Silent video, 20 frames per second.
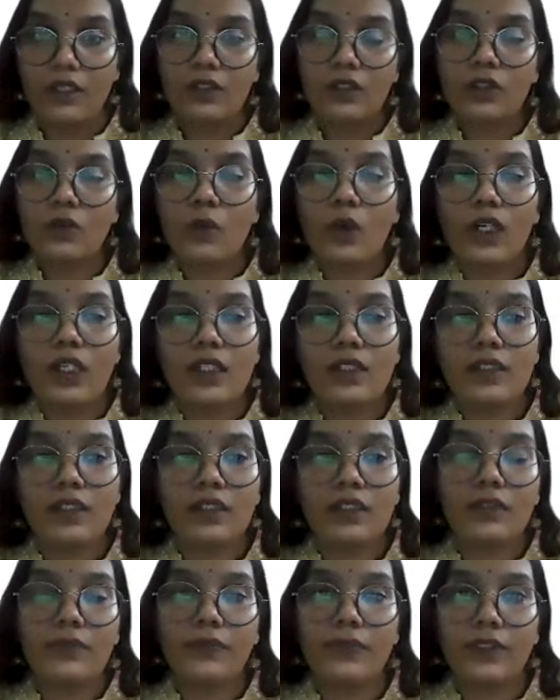So what is
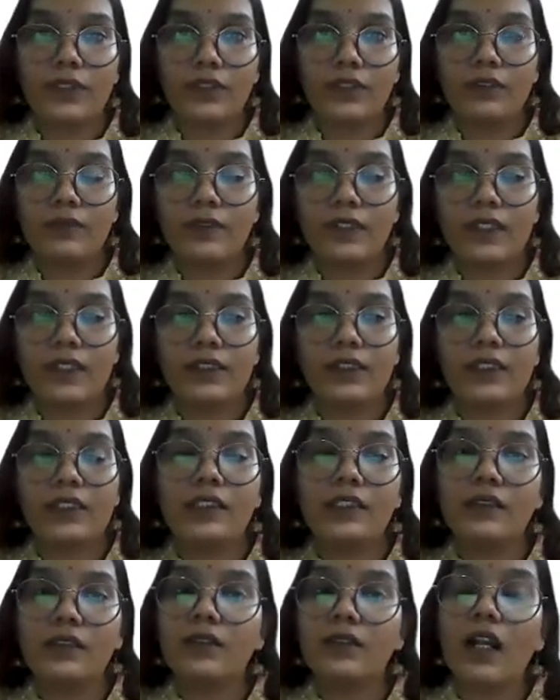this official ways? This
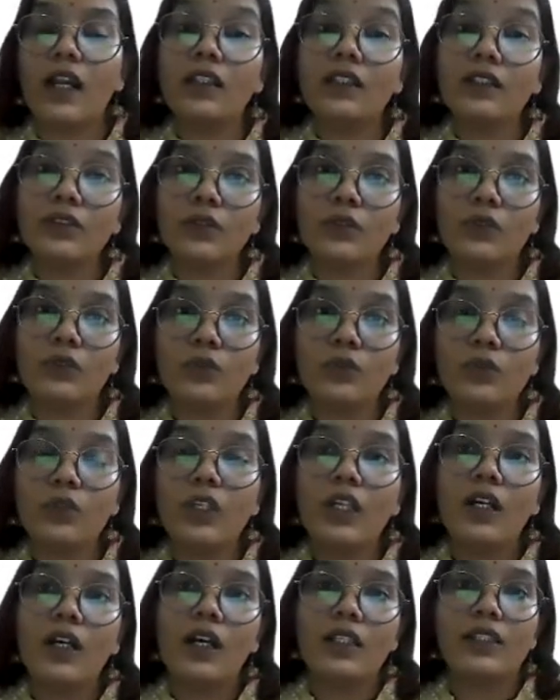is done through
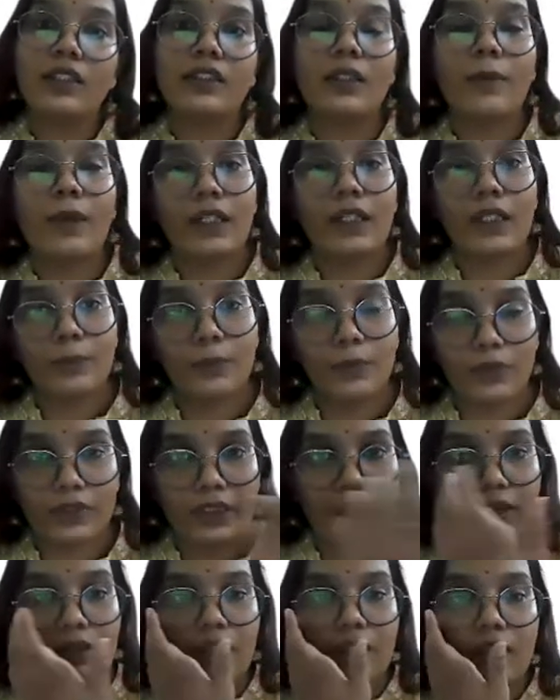a systematic
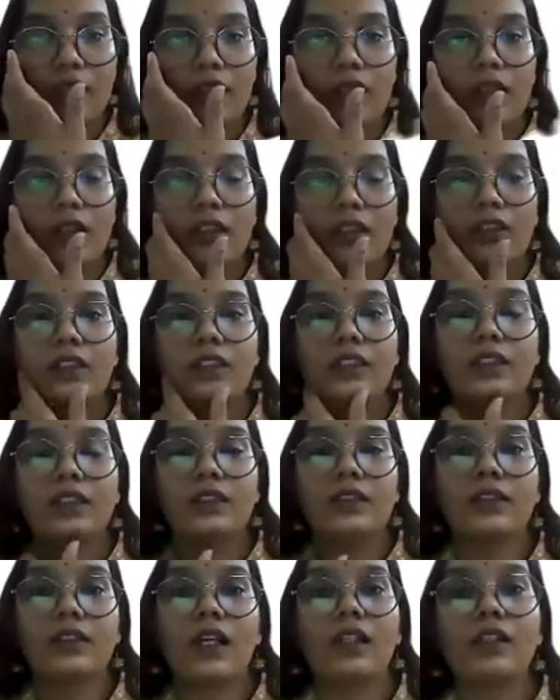procedure. This is
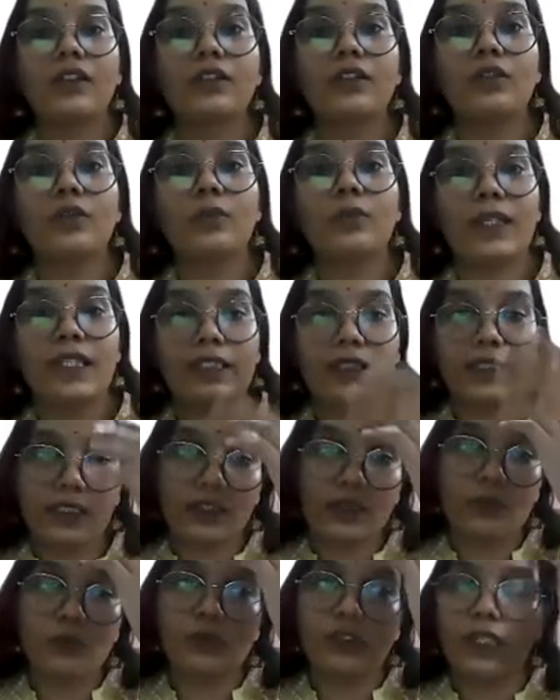done through basic
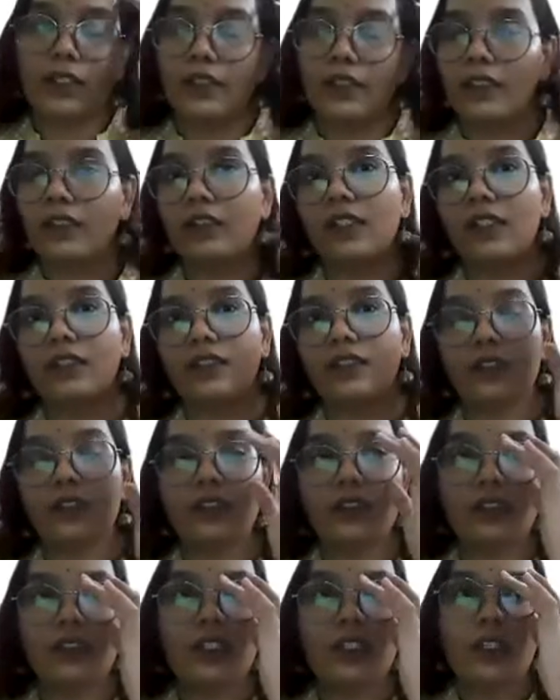rules and
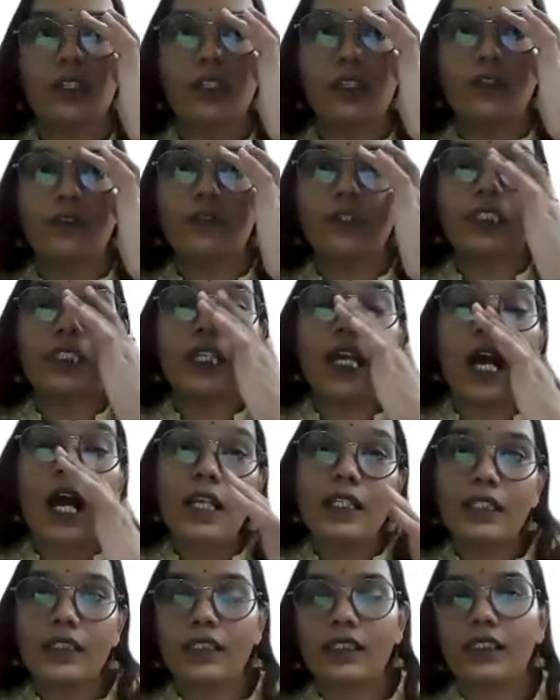regulations, which
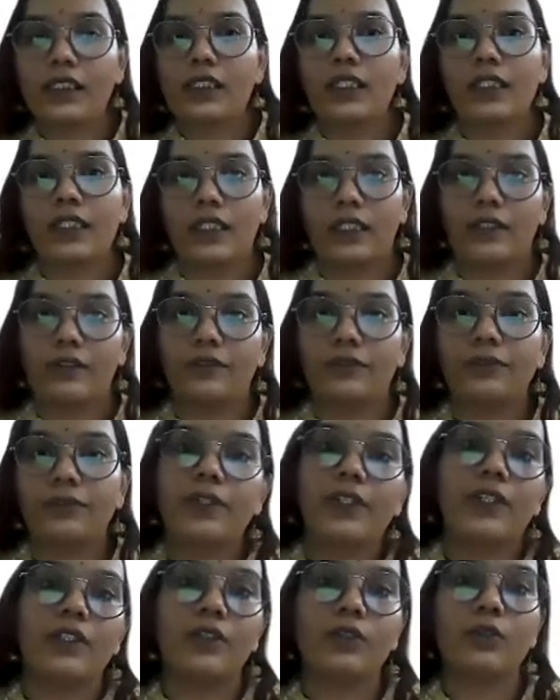are necessary
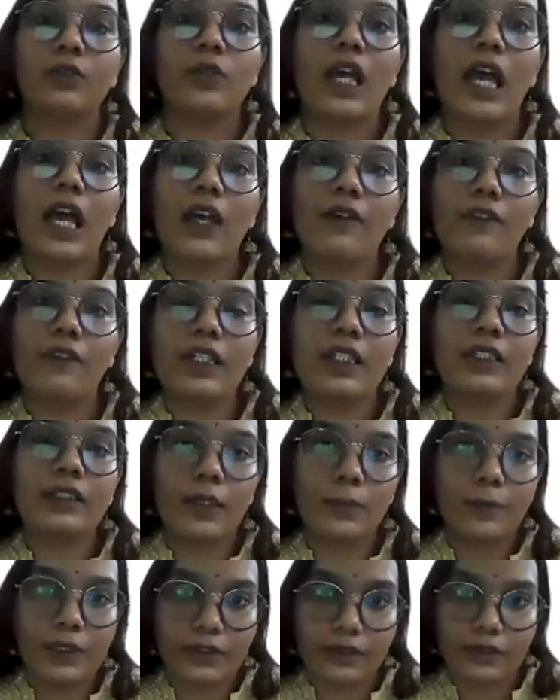for us to have an
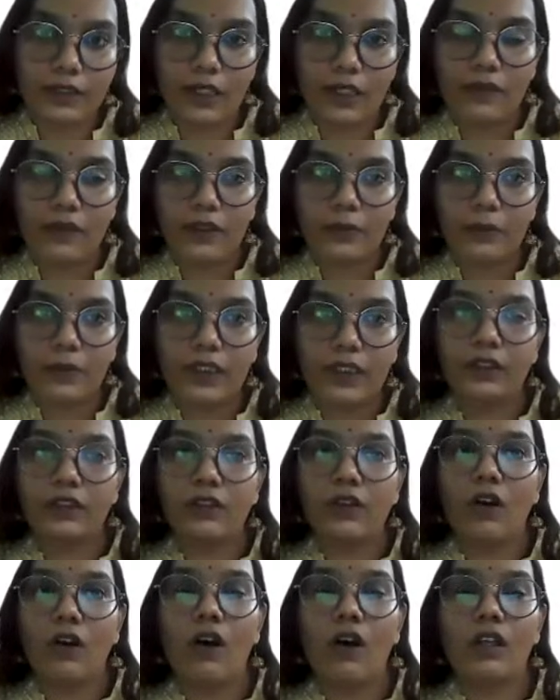established
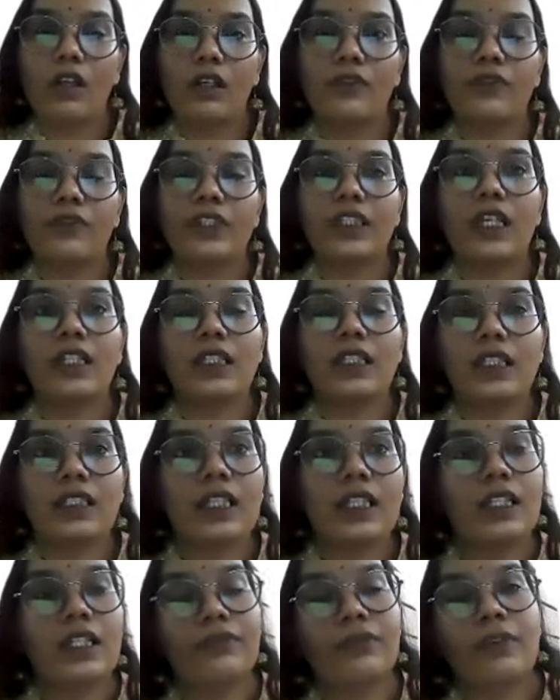government or which are
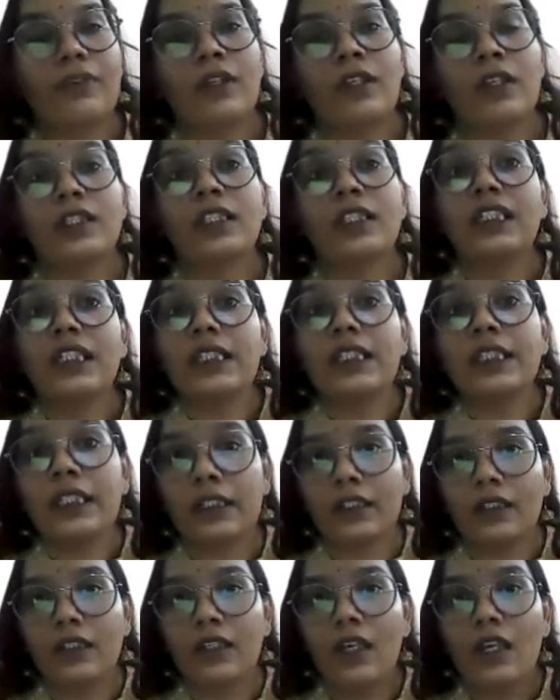necessary for a
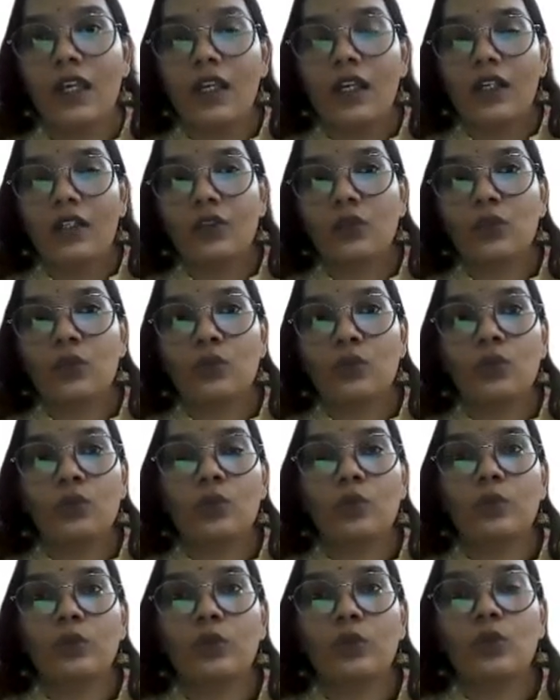citizen
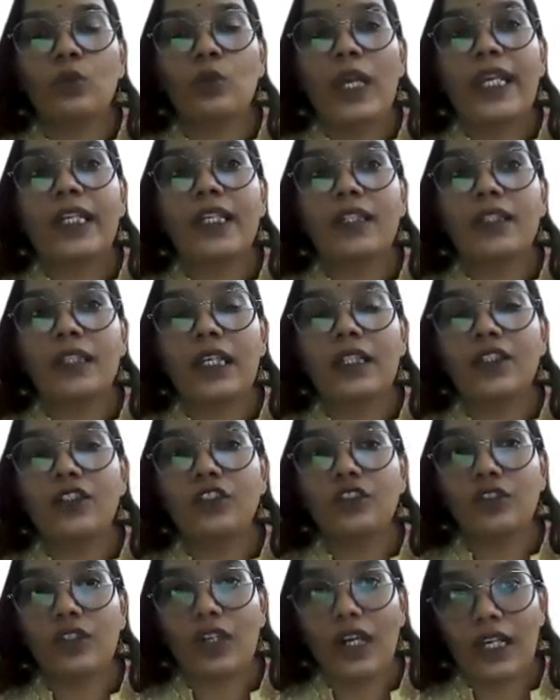to
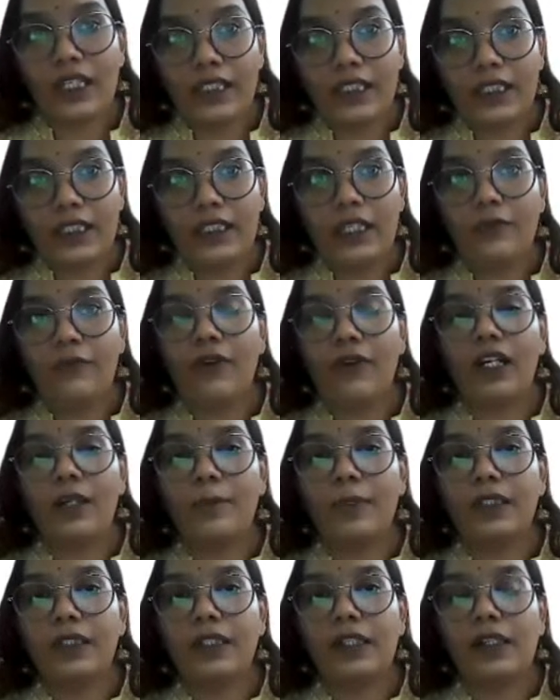enshrine their
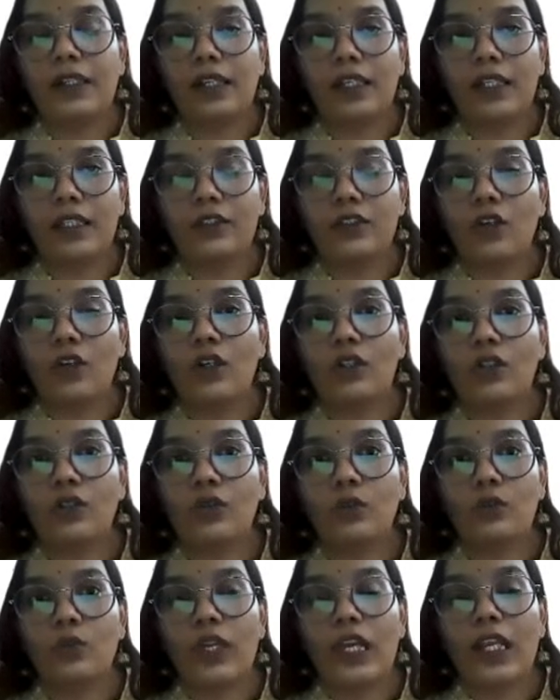fundamental rights or
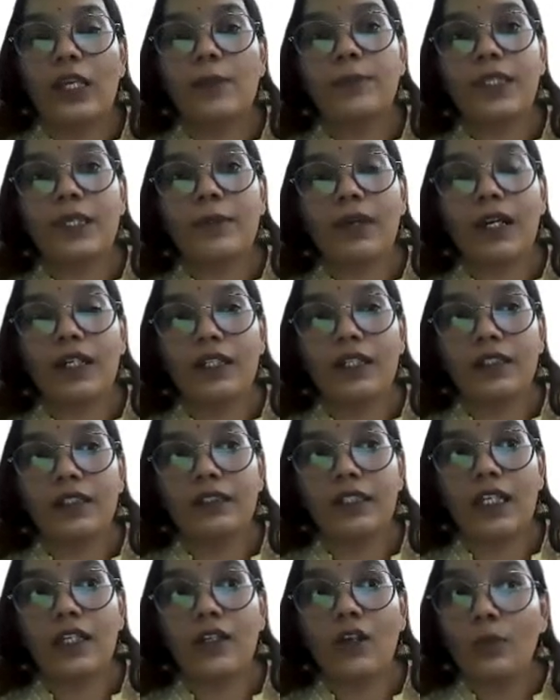to help them
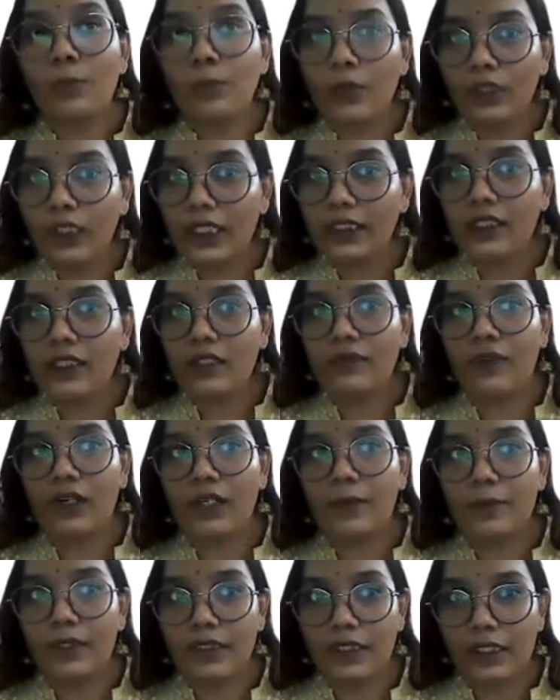understand or protect their
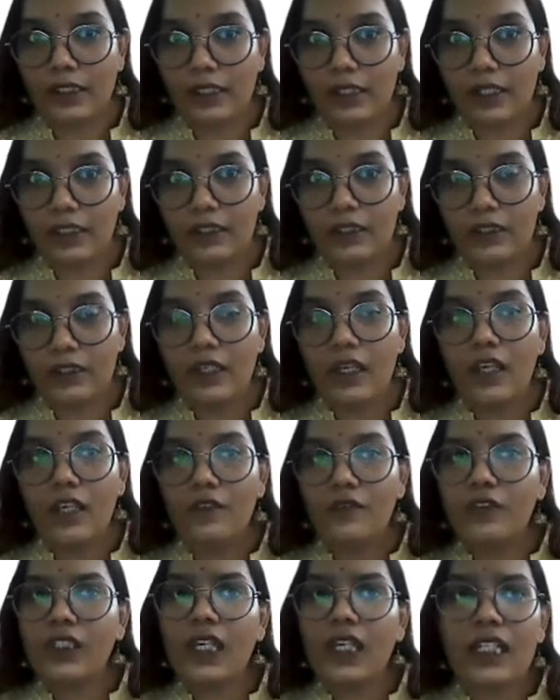fundamental rights,
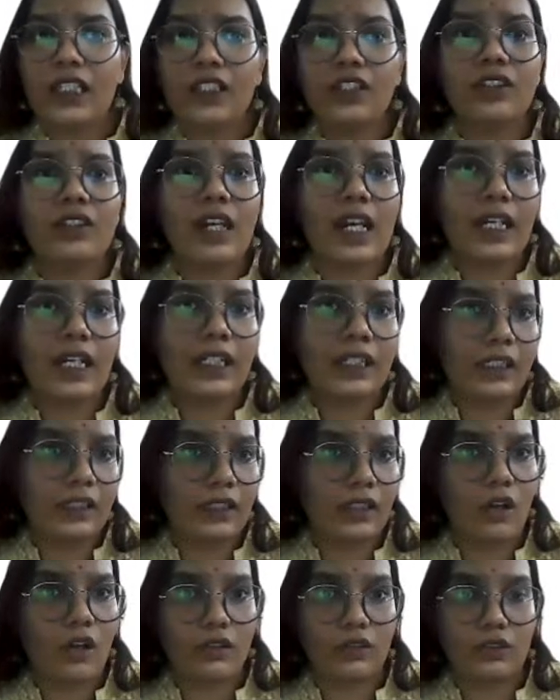which are enshrined in
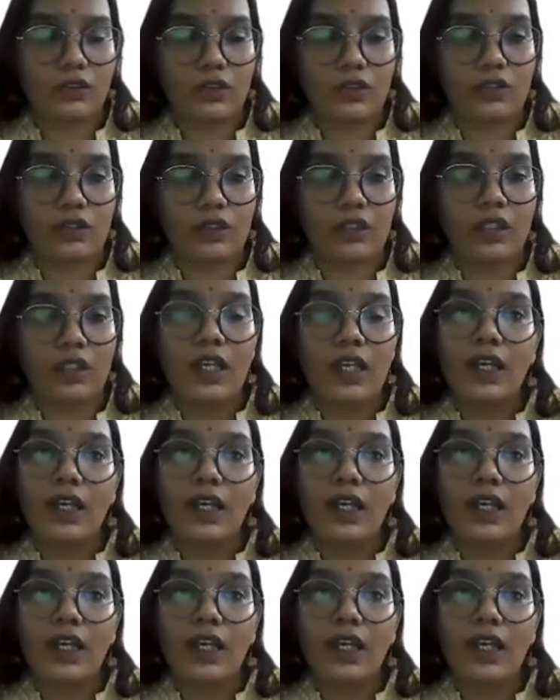the constitution.